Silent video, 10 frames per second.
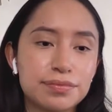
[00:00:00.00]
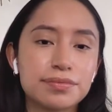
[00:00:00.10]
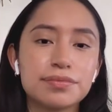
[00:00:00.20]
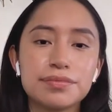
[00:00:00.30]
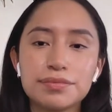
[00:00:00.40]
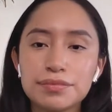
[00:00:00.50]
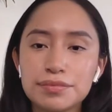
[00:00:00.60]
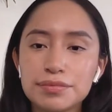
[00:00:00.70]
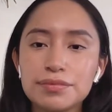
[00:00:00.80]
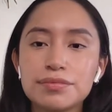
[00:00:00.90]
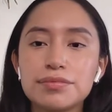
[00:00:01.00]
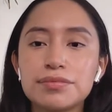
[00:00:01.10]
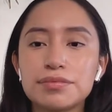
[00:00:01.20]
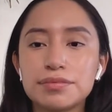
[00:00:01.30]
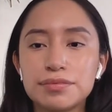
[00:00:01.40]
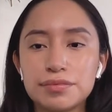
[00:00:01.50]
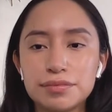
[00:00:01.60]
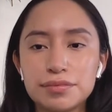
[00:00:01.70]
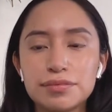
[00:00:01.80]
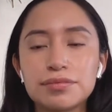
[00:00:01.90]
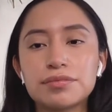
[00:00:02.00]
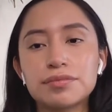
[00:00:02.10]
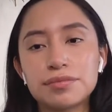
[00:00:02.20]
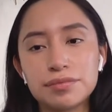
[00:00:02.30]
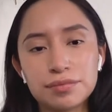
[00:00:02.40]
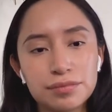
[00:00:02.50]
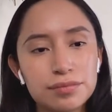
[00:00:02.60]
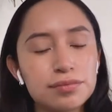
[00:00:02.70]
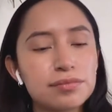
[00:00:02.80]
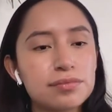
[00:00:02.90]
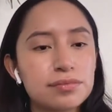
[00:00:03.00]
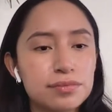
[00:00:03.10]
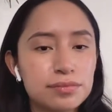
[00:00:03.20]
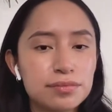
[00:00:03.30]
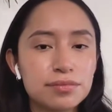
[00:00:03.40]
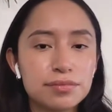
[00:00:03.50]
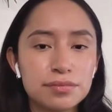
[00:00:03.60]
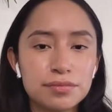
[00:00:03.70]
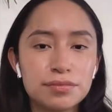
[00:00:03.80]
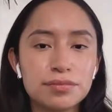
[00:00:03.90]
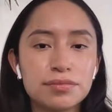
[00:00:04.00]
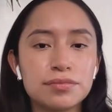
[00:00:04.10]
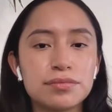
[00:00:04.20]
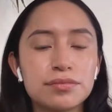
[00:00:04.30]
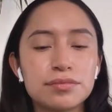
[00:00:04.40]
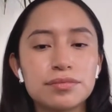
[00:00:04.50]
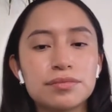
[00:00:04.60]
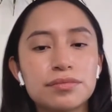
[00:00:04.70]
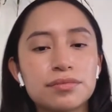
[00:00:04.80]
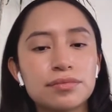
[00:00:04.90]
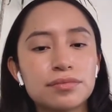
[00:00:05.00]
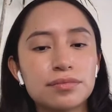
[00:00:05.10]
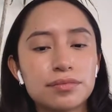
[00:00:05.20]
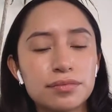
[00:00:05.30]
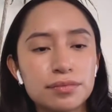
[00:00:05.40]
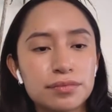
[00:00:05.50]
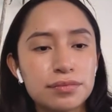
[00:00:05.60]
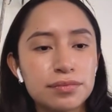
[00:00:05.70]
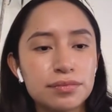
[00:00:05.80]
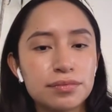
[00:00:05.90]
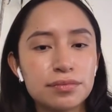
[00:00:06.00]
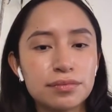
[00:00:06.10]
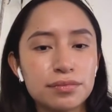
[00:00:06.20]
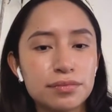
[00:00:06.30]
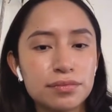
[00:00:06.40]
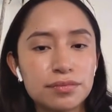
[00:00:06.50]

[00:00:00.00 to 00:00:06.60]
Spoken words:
No words are spoken by the person on screen.